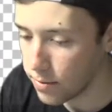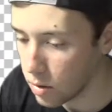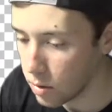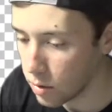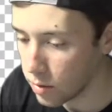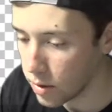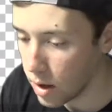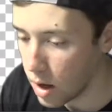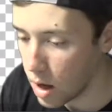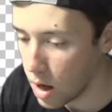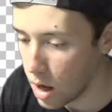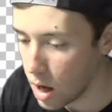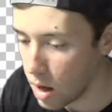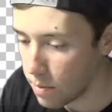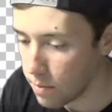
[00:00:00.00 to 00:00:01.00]
Goes
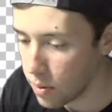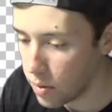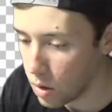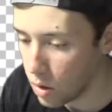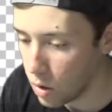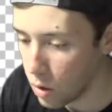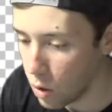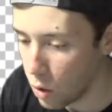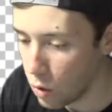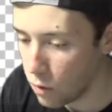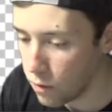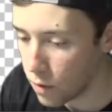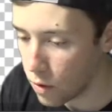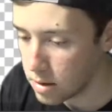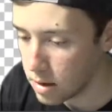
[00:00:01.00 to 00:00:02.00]
up,
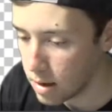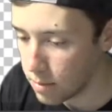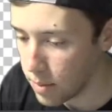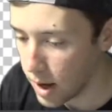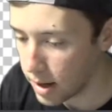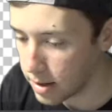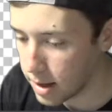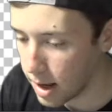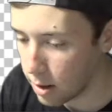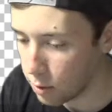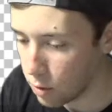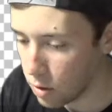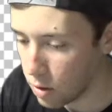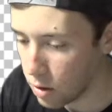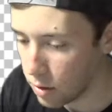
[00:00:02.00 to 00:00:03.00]
over, and back down.
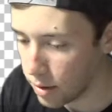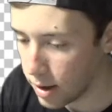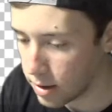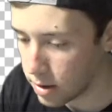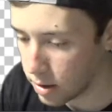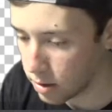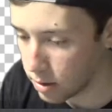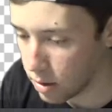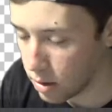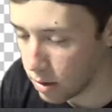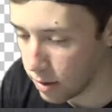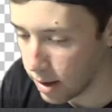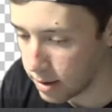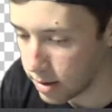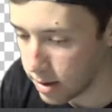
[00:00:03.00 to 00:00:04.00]
Oh, that's just, oh,
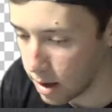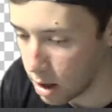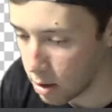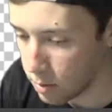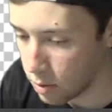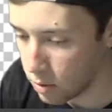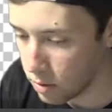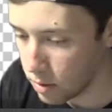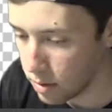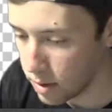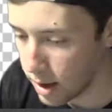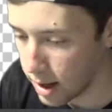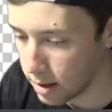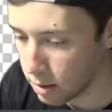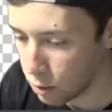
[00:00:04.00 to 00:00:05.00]
that's terrible.
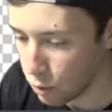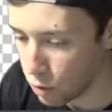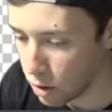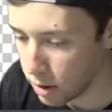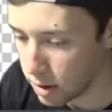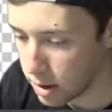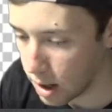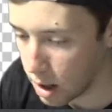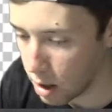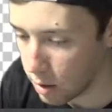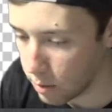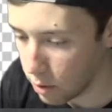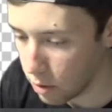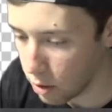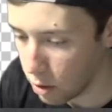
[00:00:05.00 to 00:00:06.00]
That is really
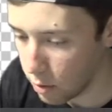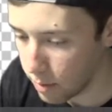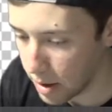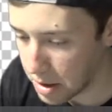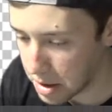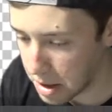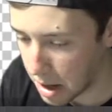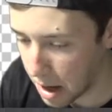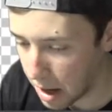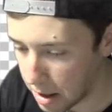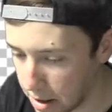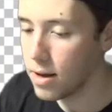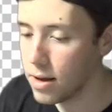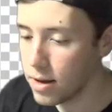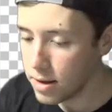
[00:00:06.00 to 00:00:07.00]
terrible. Oh my god.
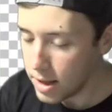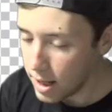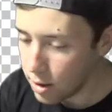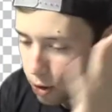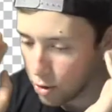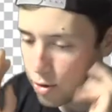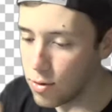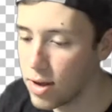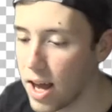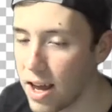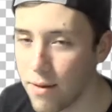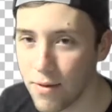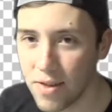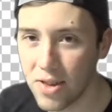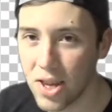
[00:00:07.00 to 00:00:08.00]
See, look, you
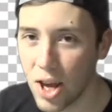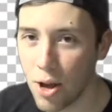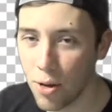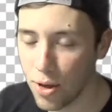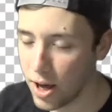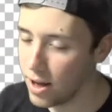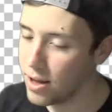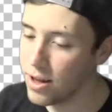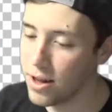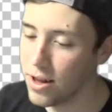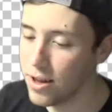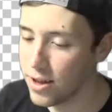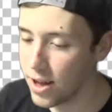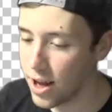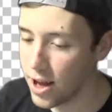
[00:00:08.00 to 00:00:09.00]
can't even tell that it
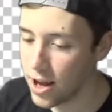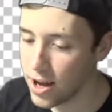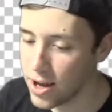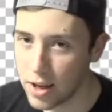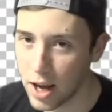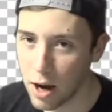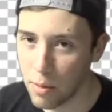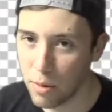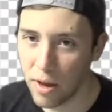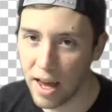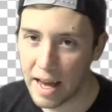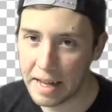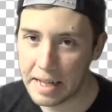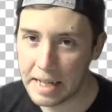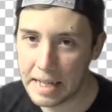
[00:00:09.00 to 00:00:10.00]
is a terrible head.